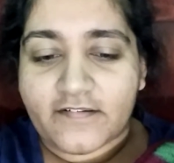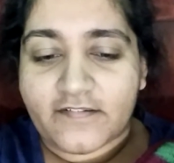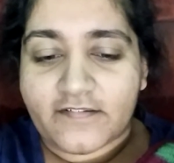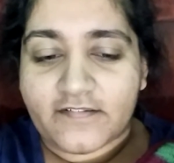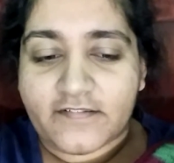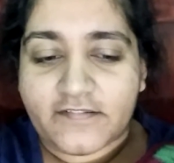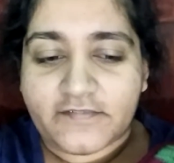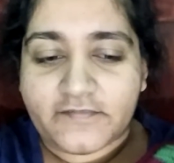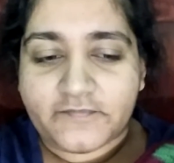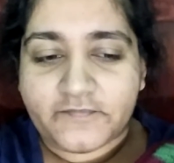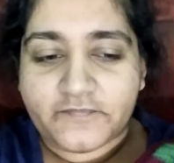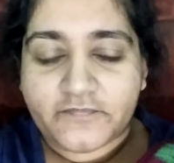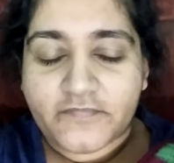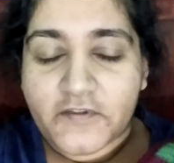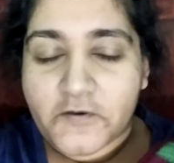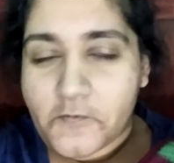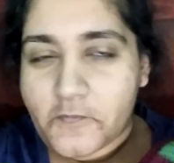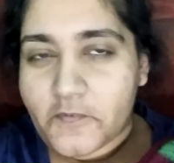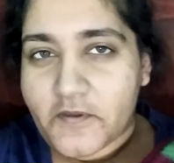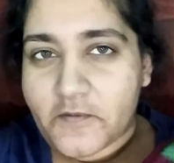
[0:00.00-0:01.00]

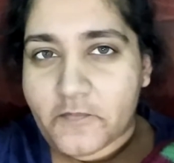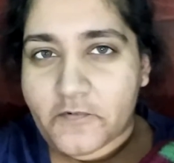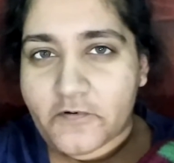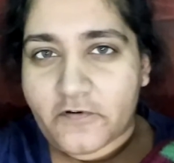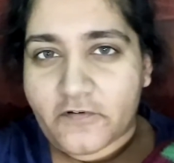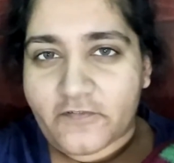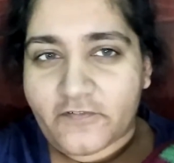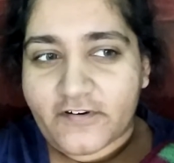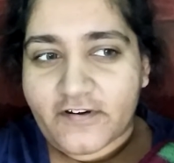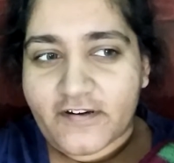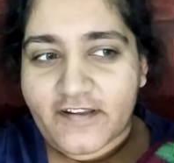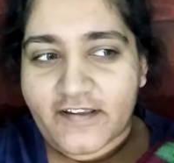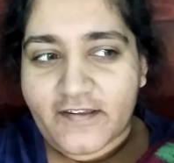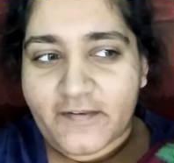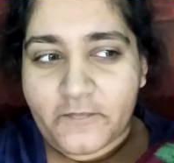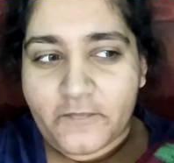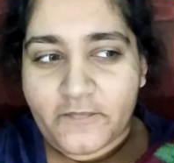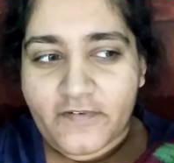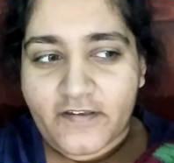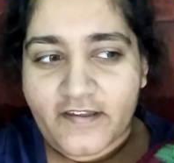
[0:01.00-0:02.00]
were people over, and
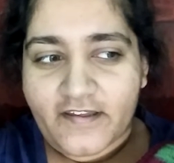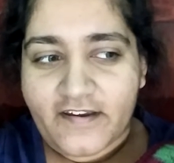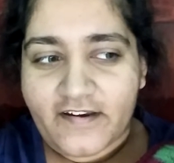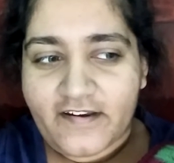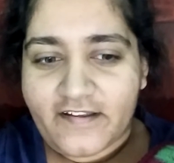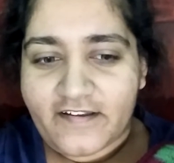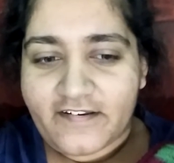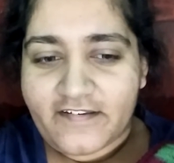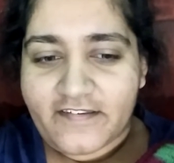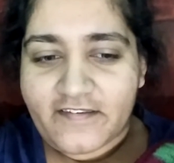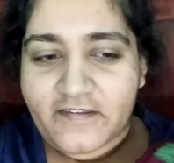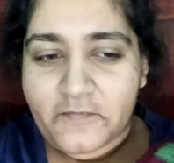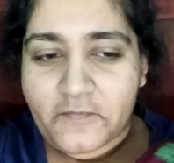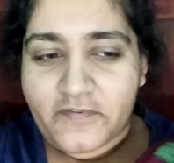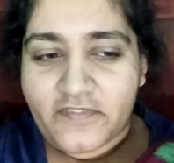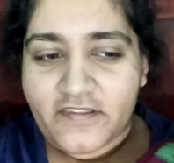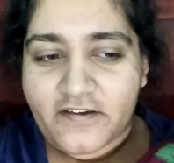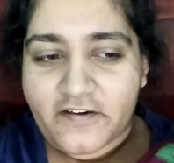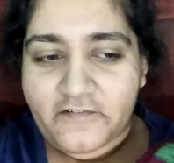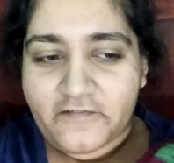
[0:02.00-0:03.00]
I kind of had to sleep
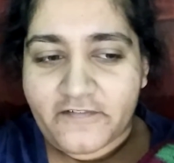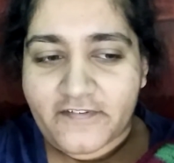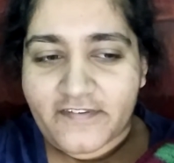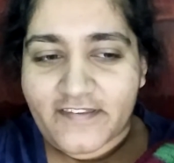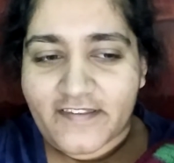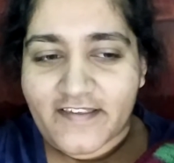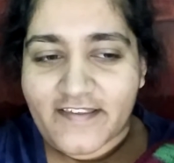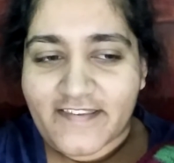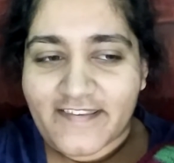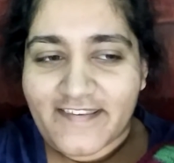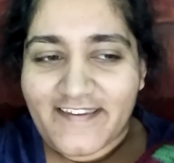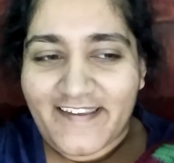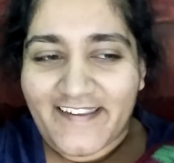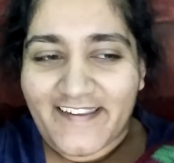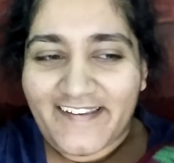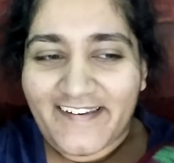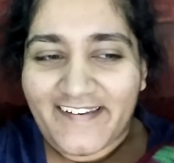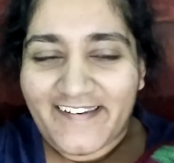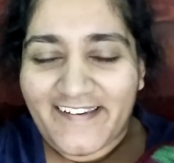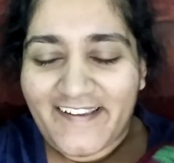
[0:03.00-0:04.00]
in the office last
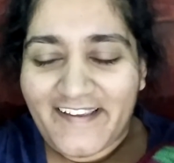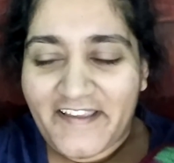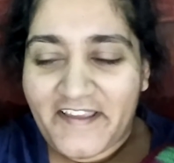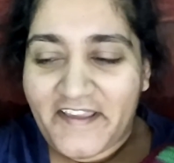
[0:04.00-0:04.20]
night.